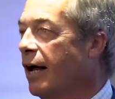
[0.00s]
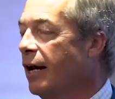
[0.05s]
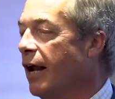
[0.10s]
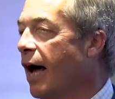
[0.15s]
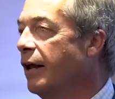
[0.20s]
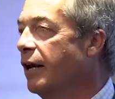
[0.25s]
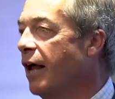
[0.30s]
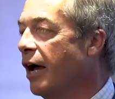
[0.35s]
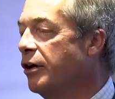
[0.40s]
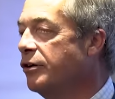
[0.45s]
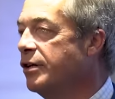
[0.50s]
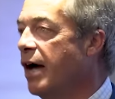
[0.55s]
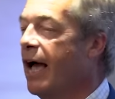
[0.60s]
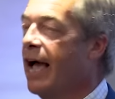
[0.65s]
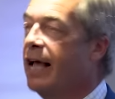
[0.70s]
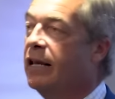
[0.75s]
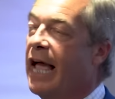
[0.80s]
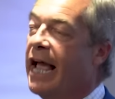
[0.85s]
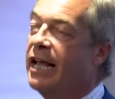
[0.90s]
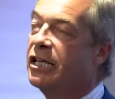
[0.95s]
No, no, you don't.
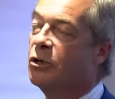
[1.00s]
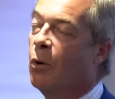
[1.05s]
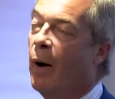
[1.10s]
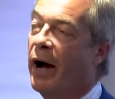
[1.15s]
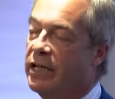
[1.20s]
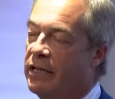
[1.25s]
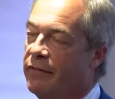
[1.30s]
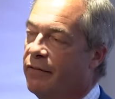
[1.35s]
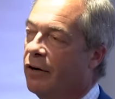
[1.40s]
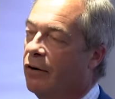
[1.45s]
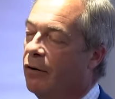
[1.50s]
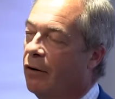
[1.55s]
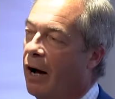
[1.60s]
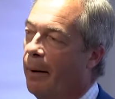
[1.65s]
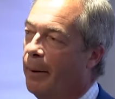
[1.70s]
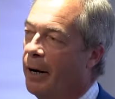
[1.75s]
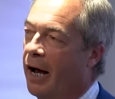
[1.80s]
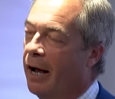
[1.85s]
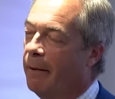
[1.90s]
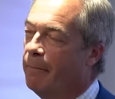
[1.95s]
It, it's quite difficult.
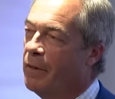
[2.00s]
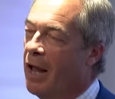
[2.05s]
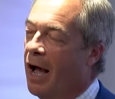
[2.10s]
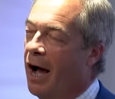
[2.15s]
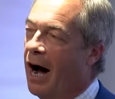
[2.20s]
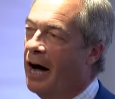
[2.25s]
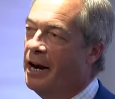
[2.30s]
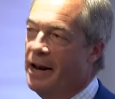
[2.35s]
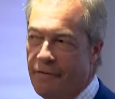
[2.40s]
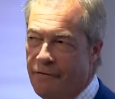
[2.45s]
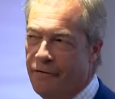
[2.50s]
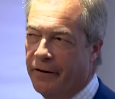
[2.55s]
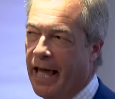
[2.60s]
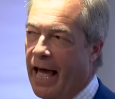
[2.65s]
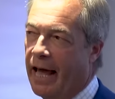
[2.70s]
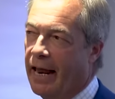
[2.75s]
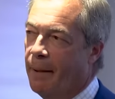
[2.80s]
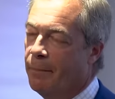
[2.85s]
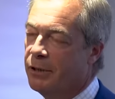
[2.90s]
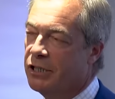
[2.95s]
I mean, I, I never
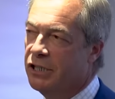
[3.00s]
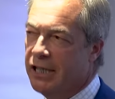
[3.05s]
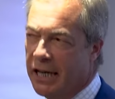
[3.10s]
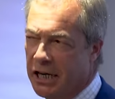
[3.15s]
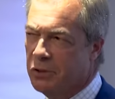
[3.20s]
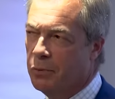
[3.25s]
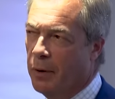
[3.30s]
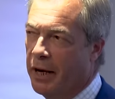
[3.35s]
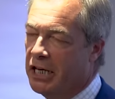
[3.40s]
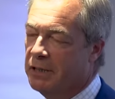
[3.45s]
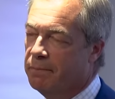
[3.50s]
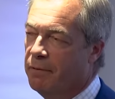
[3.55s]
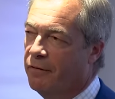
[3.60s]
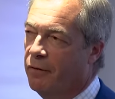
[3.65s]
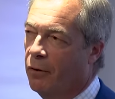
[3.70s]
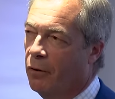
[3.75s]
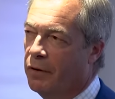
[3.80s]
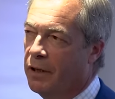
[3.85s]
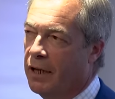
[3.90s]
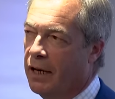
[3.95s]
forget, it was six weeks
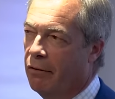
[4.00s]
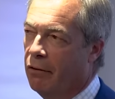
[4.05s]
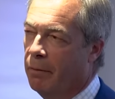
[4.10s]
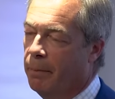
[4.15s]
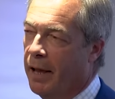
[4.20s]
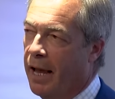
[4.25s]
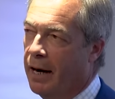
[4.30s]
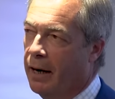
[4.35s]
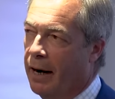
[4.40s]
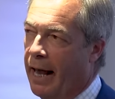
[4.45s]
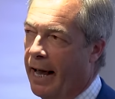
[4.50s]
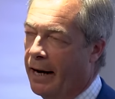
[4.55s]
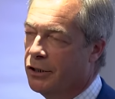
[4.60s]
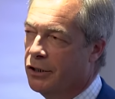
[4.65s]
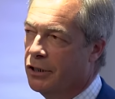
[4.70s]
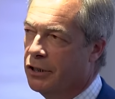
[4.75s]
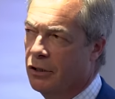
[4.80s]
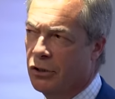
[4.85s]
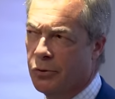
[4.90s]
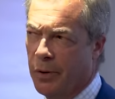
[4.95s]
before the European
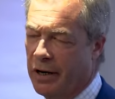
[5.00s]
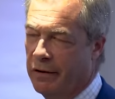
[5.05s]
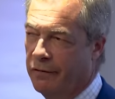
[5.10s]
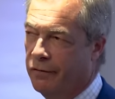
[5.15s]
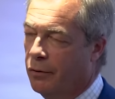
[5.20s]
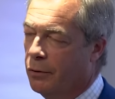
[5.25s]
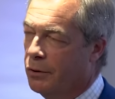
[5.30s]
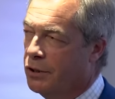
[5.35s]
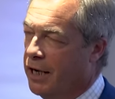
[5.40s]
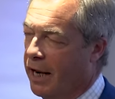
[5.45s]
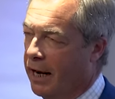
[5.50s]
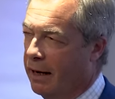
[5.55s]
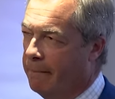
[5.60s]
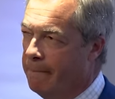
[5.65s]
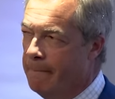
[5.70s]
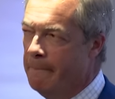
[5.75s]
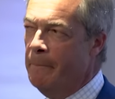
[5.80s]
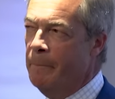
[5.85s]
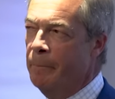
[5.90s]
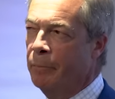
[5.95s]
elections of 2014.